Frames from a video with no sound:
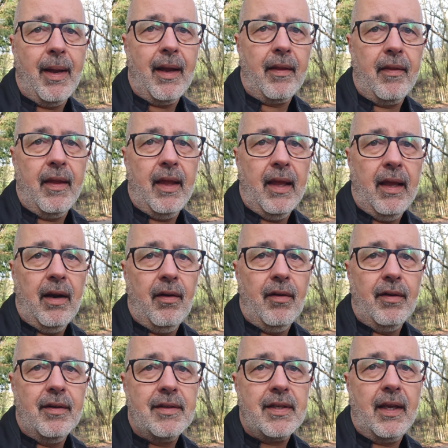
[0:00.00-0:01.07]
back
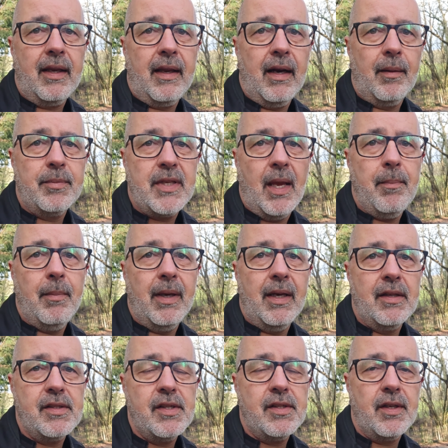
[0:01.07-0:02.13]
there and taking up 10
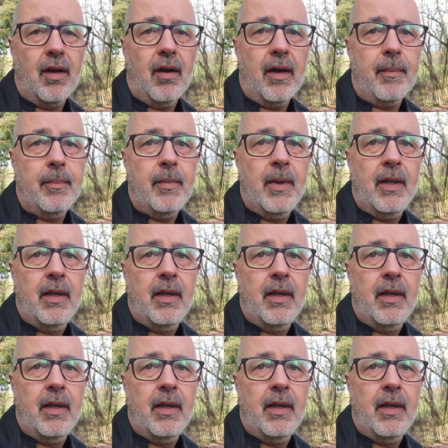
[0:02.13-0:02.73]
minutes of time.